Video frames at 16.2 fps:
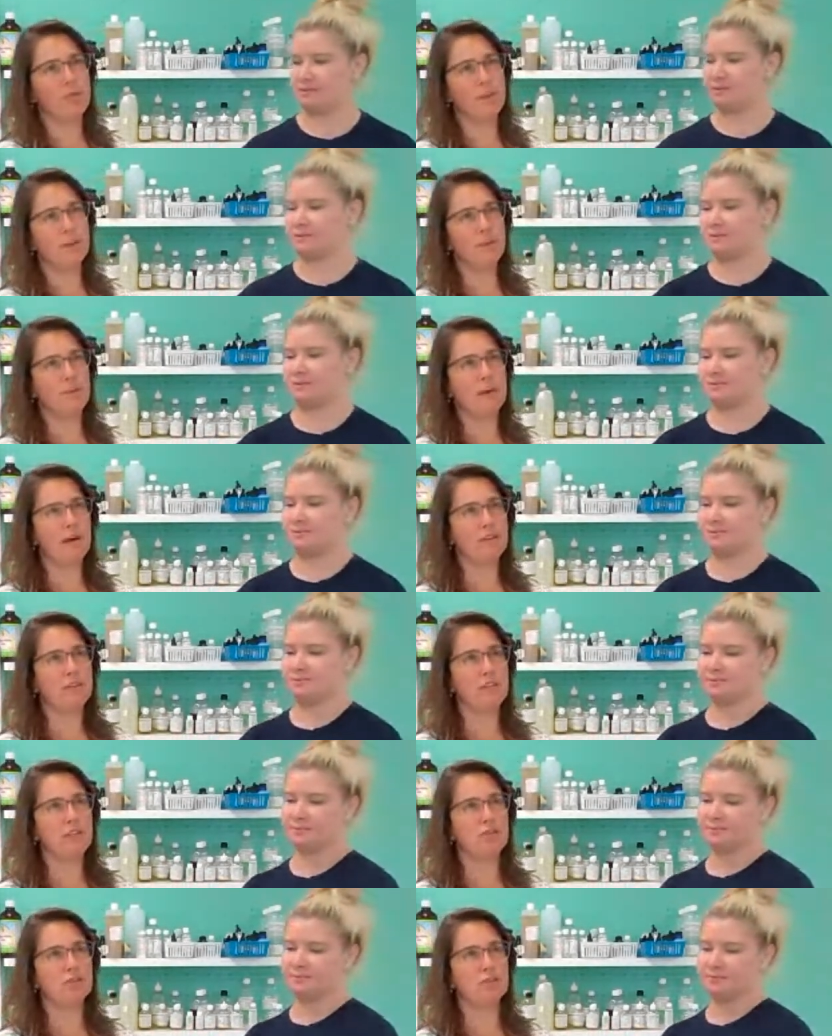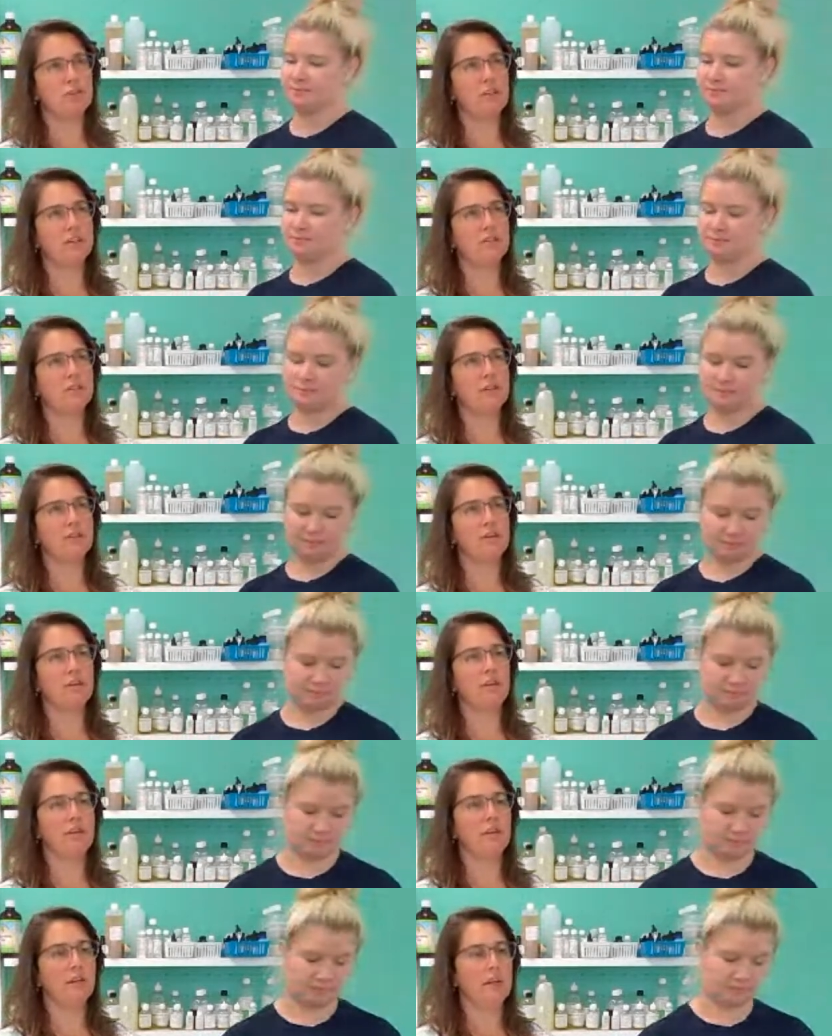Speaker 1: Think about tea tree; it's
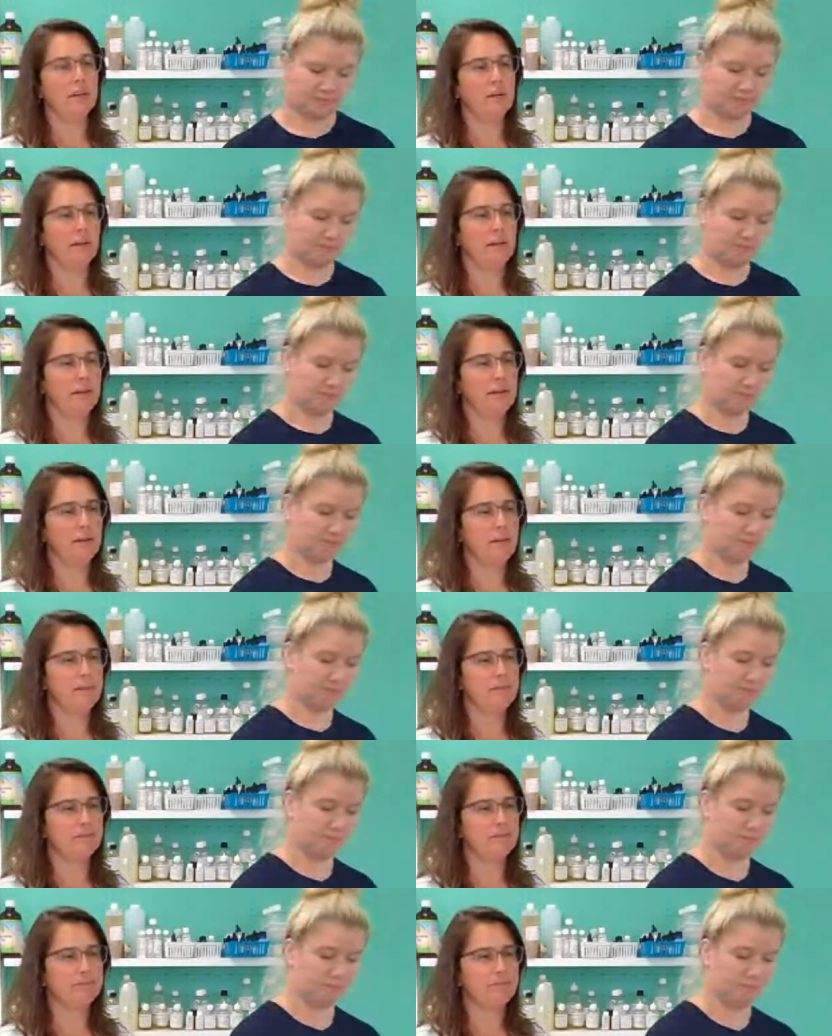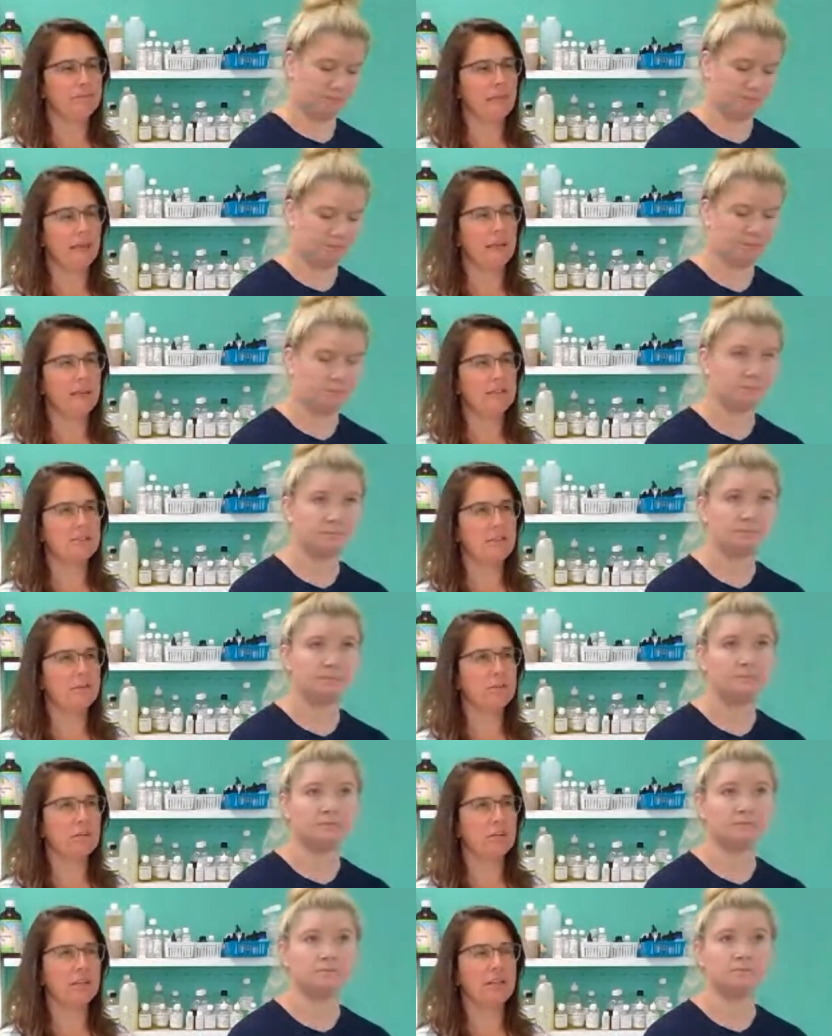very um,
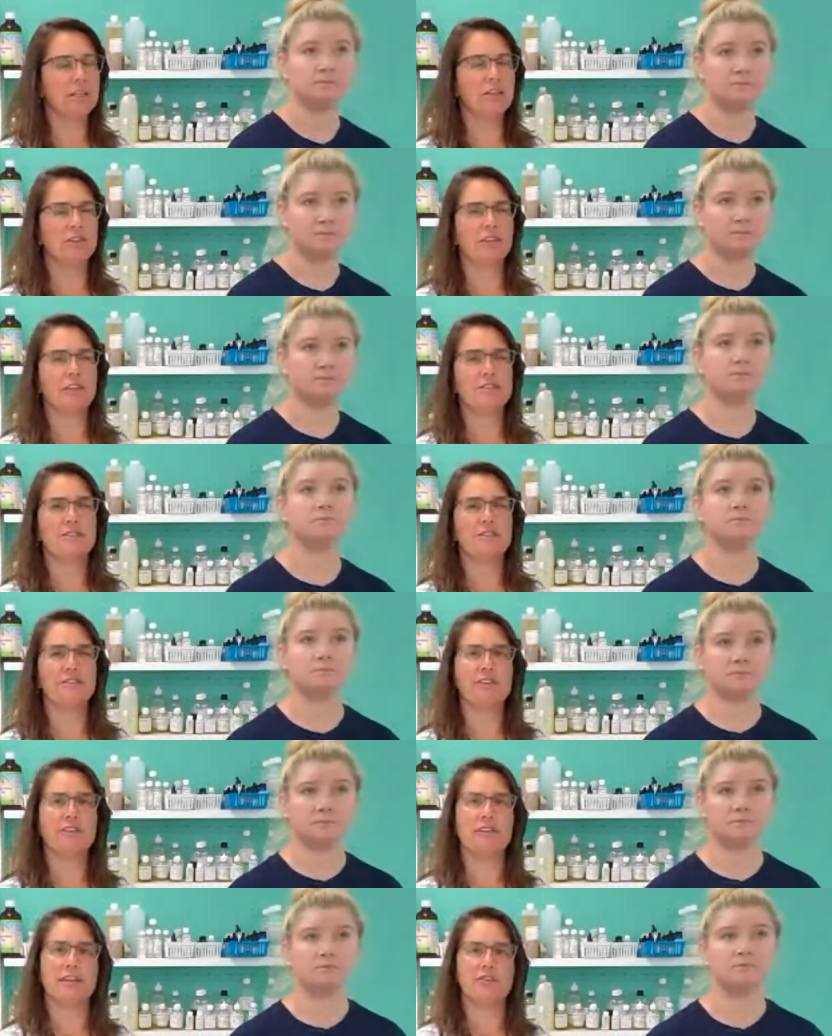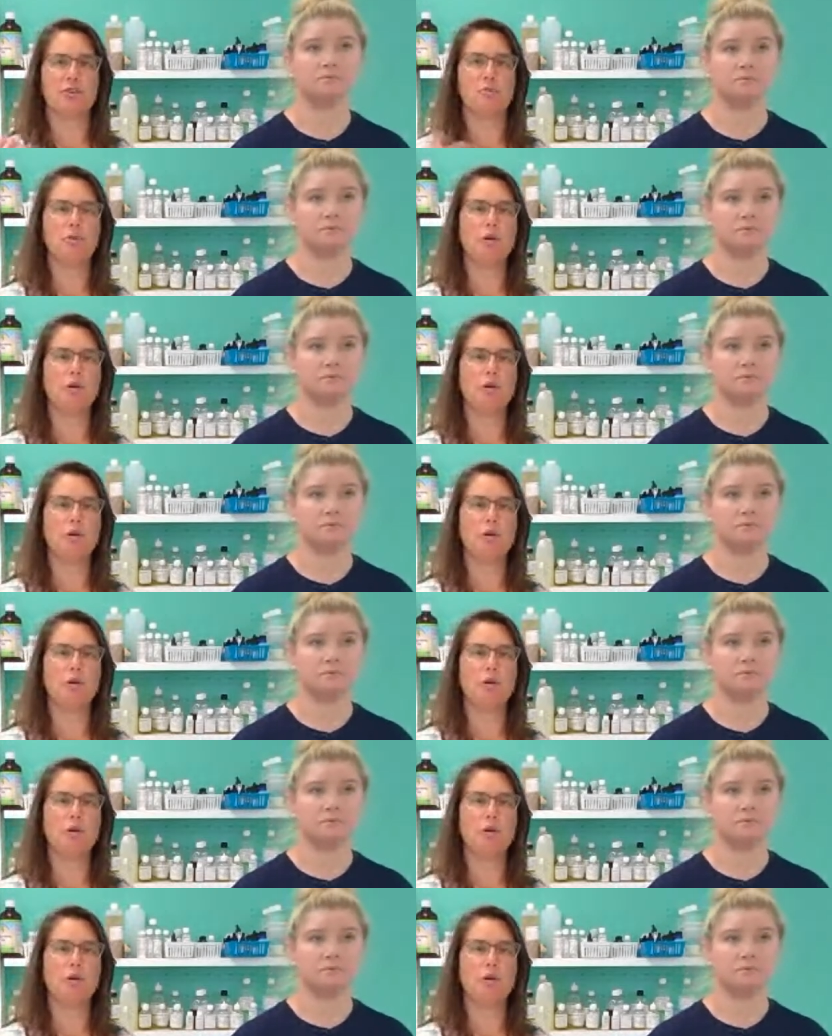antiseptic and healing and stuff like that.